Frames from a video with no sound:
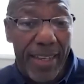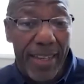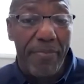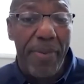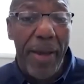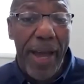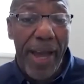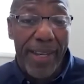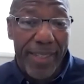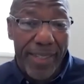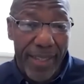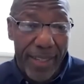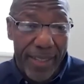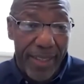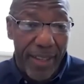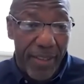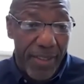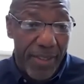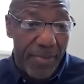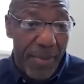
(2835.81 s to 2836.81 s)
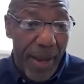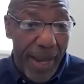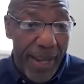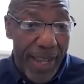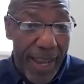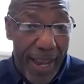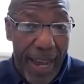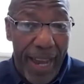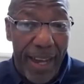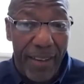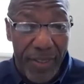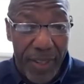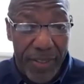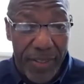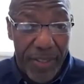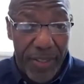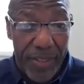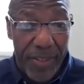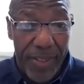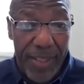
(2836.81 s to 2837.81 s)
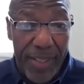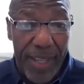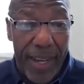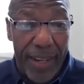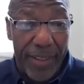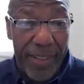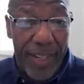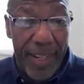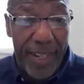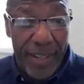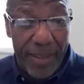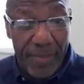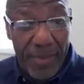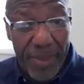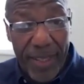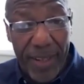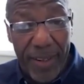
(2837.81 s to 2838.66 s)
impacts that those might have on student outcomes.